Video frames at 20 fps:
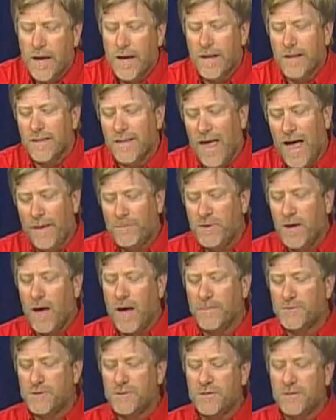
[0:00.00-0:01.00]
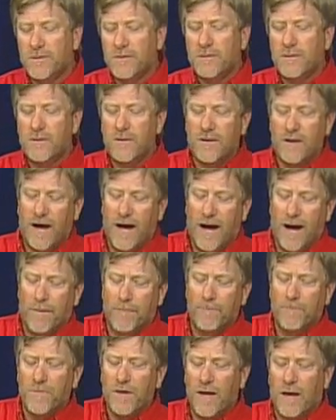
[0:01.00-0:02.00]
Laptops
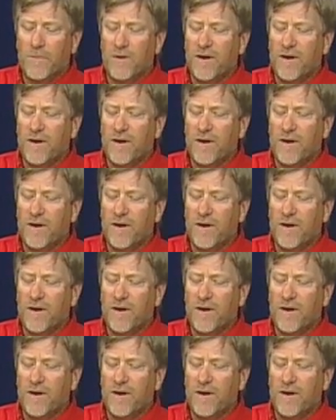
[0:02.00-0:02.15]
come in a